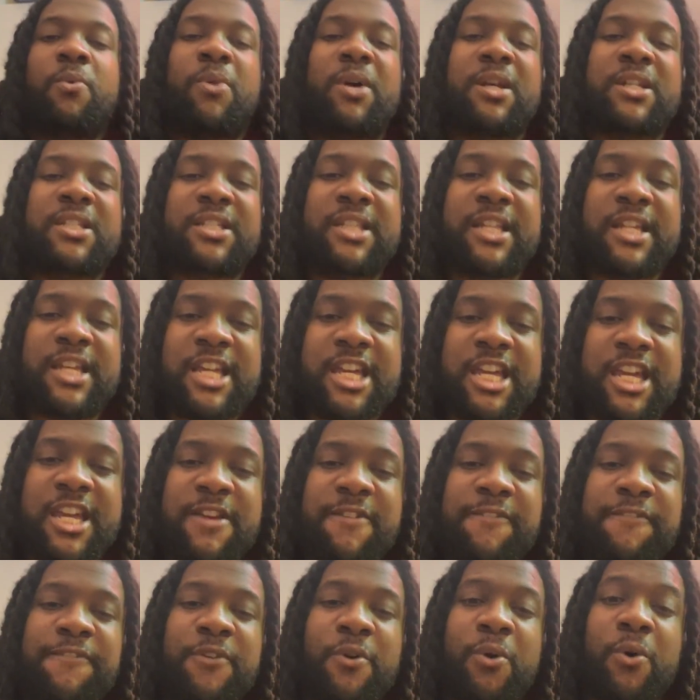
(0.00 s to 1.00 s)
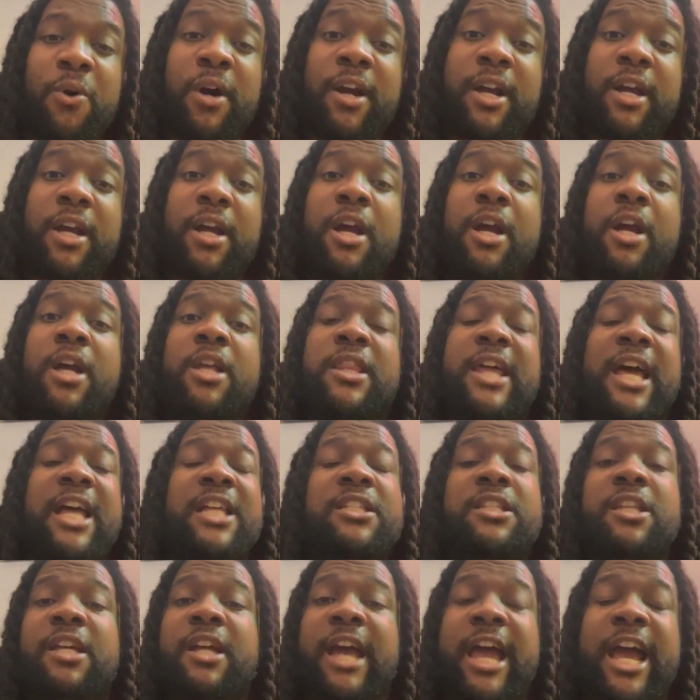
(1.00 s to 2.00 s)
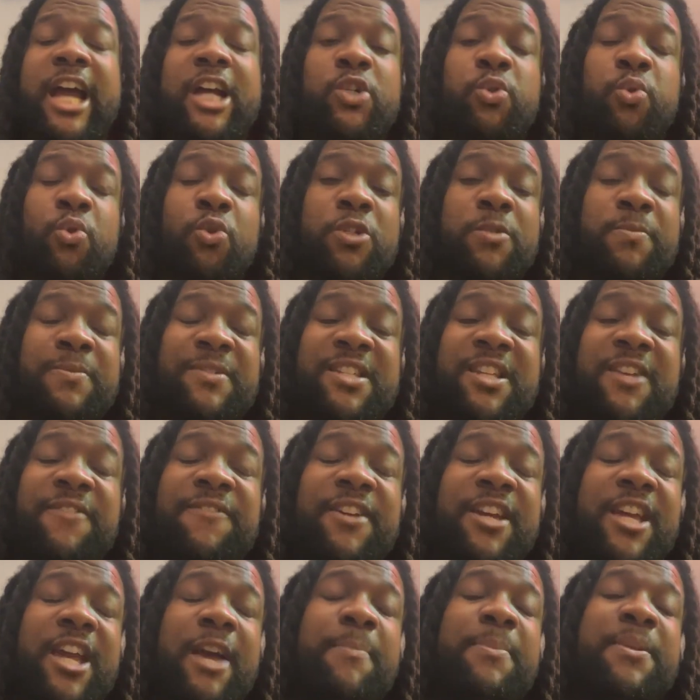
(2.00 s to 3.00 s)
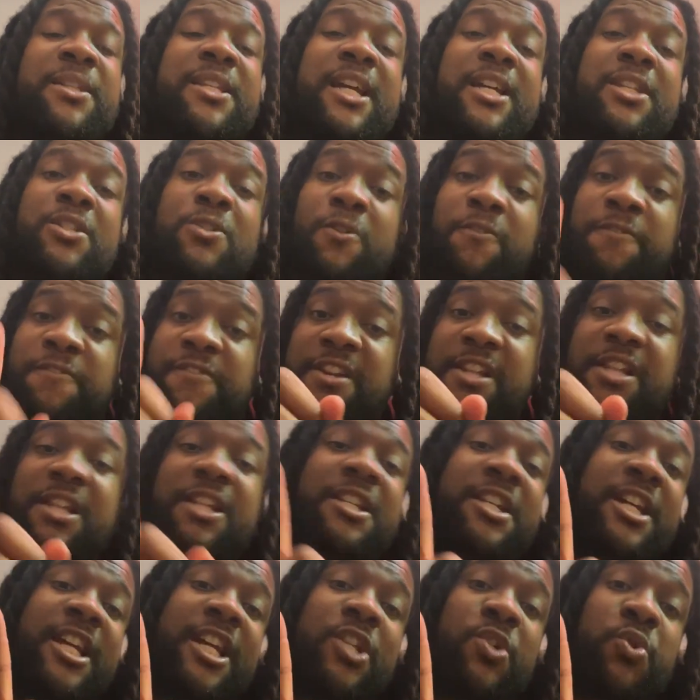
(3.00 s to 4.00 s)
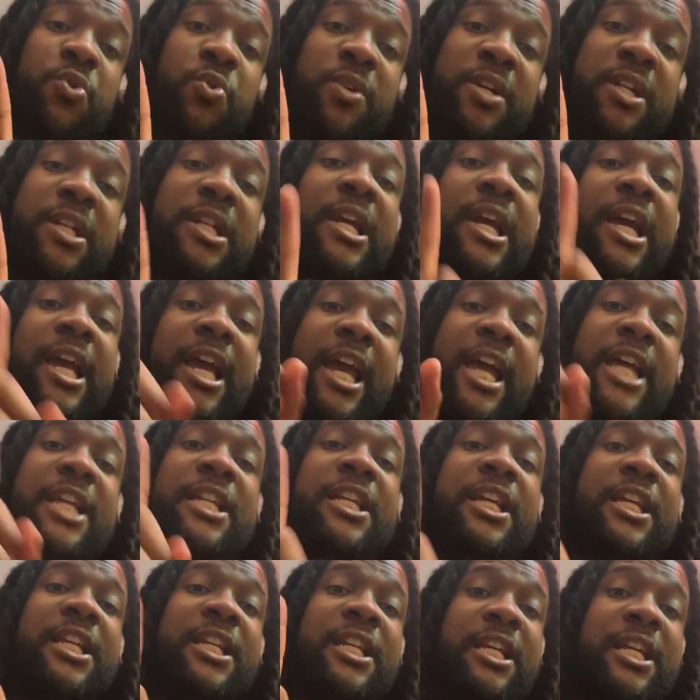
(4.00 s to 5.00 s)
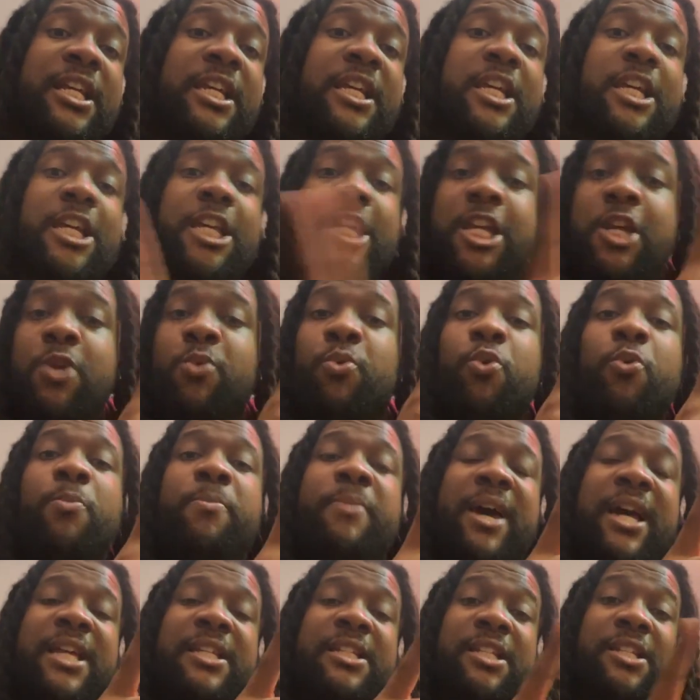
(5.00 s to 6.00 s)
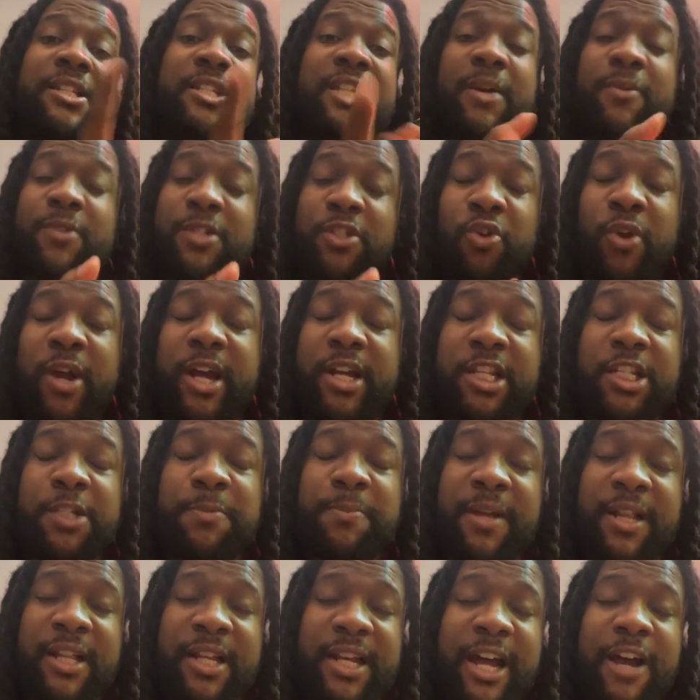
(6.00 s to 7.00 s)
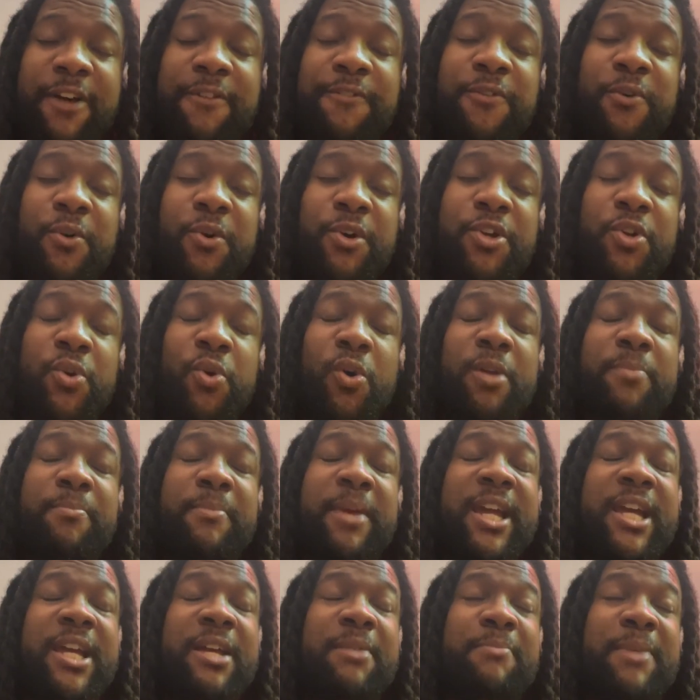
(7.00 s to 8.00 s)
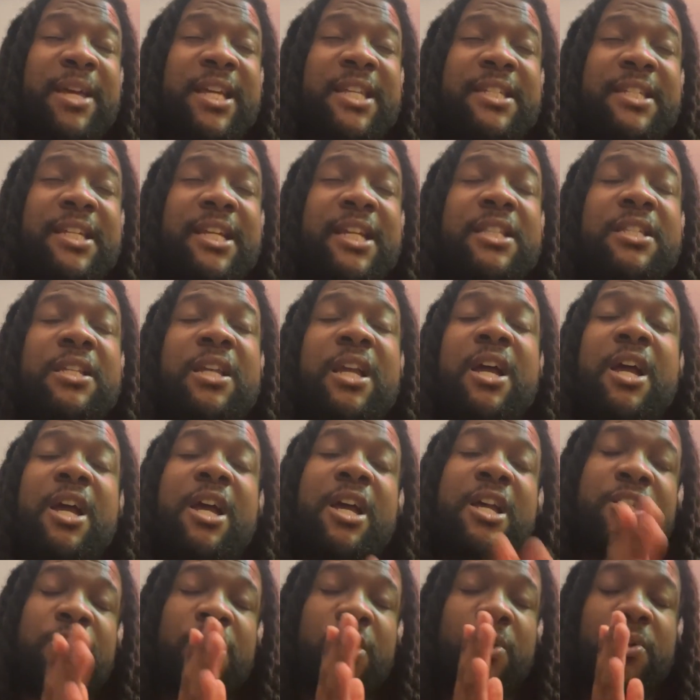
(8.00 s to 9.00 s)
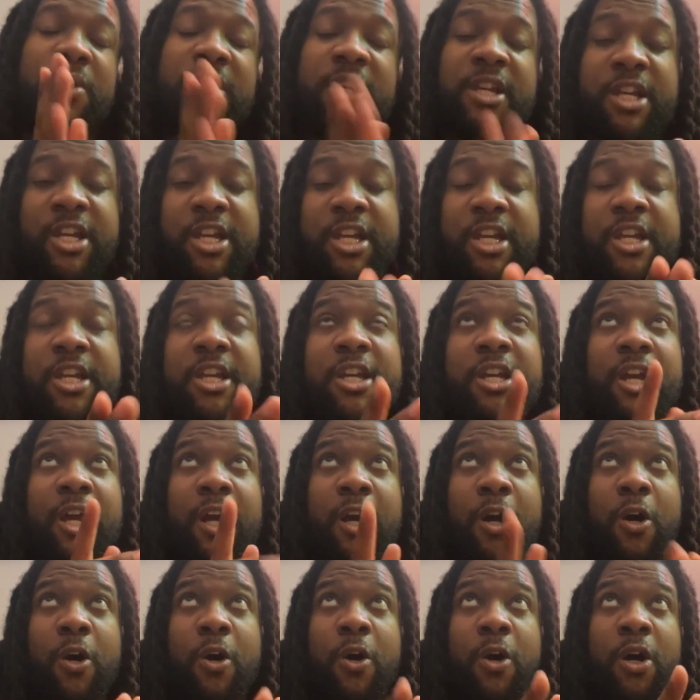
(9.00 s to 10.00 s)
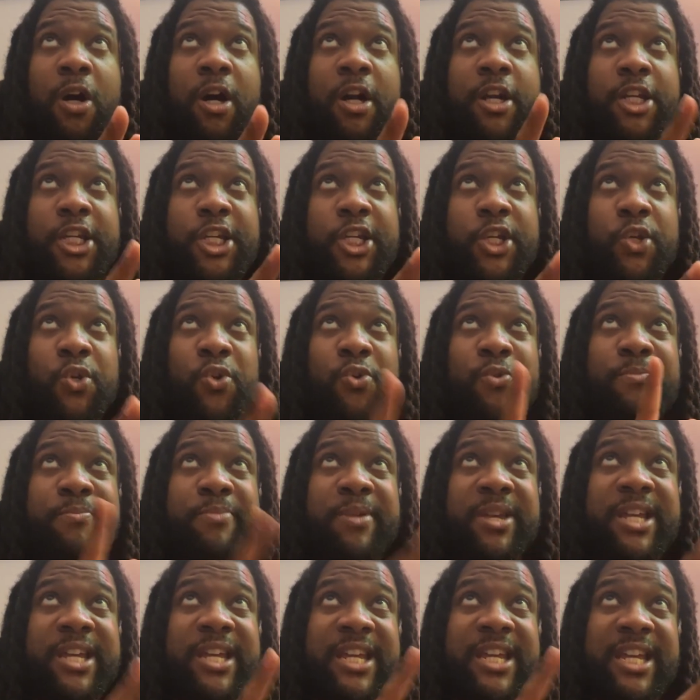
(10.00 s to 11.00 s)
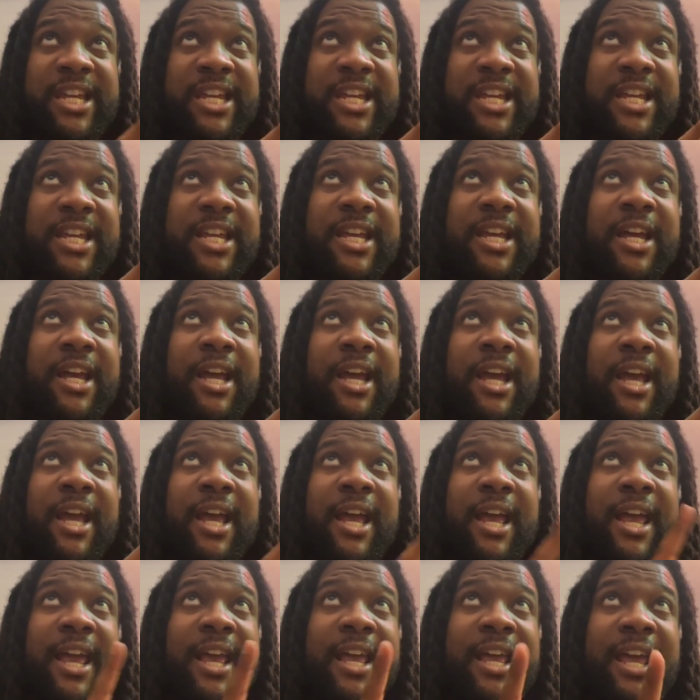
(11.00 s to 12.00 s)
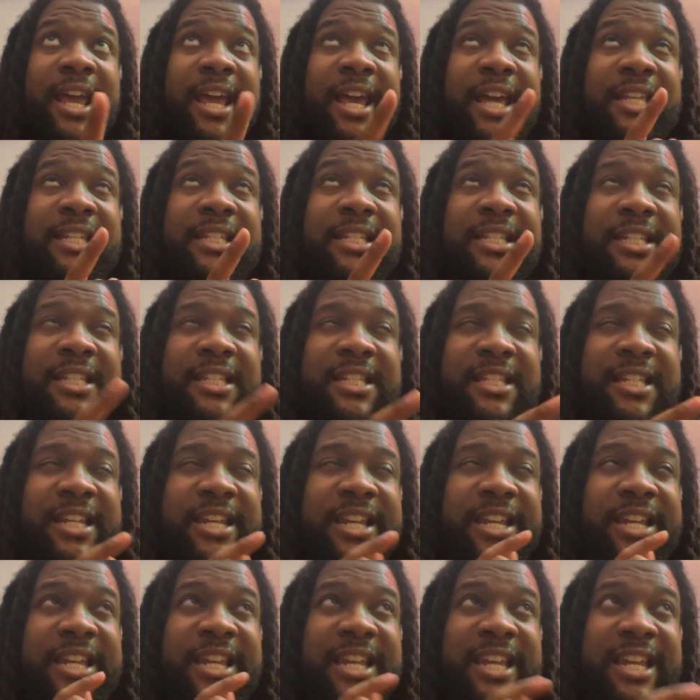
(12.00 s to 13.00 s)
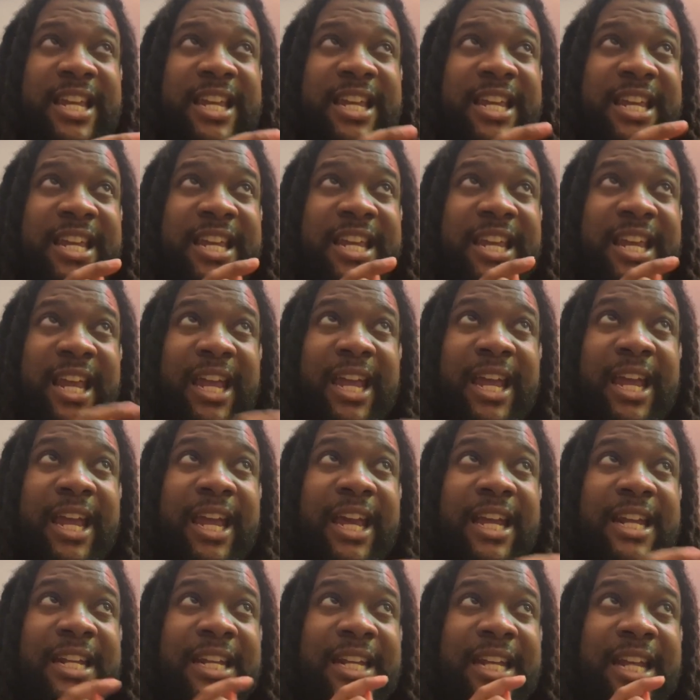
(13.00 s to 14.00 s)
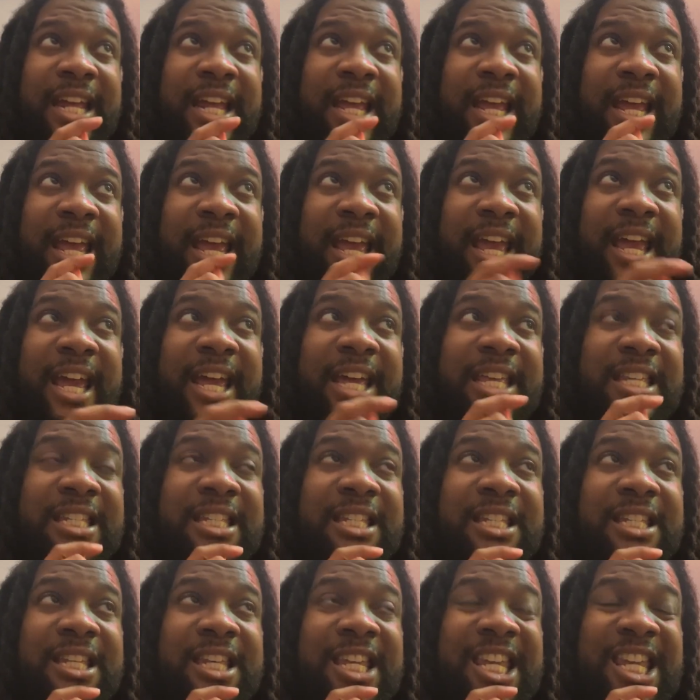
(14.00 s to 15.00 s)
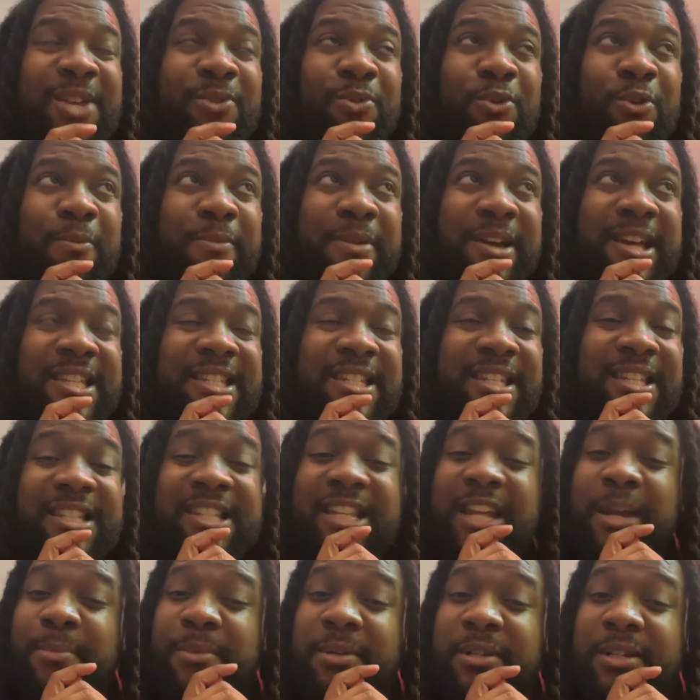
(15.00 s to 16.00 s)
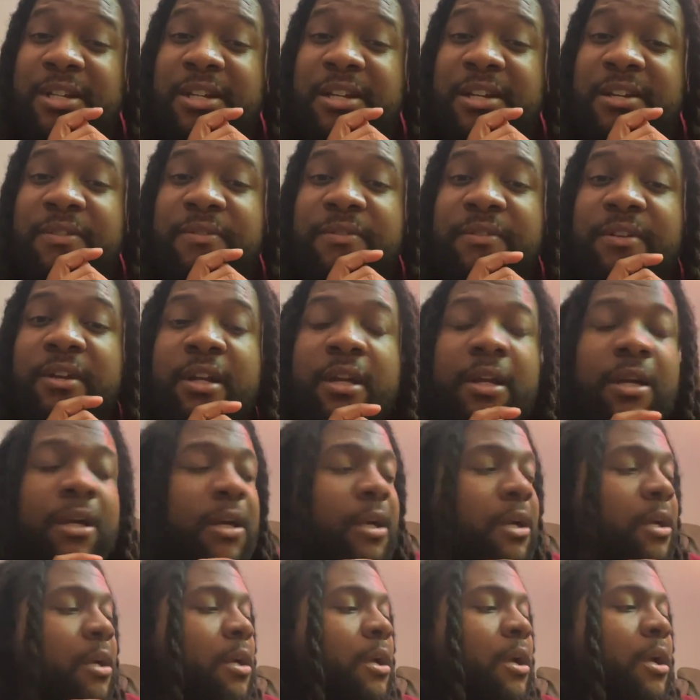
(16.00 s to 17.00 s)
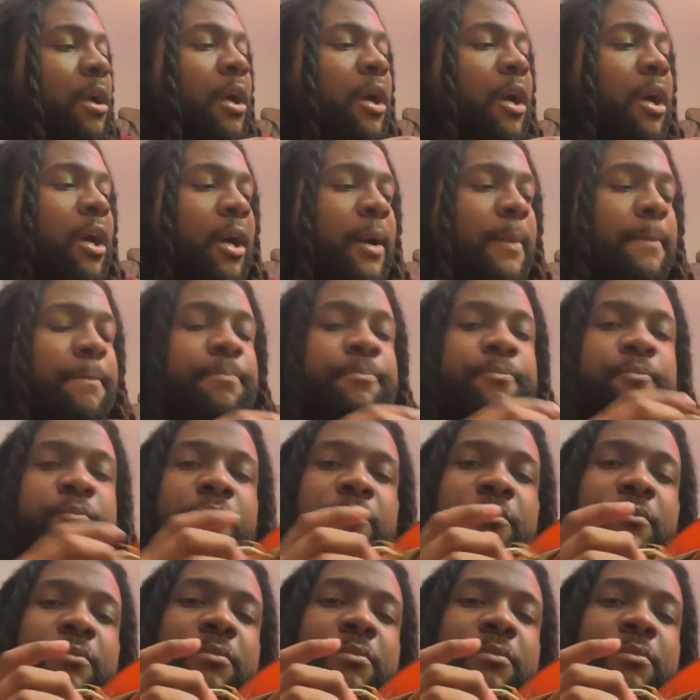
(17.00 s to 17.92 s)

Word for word: What's the E for? That's the actual specific epithet. So philodendron and then E I was trying to spell it out for you or make it make sense. So e r u b e s c e n s. rubescens, I believe. Um,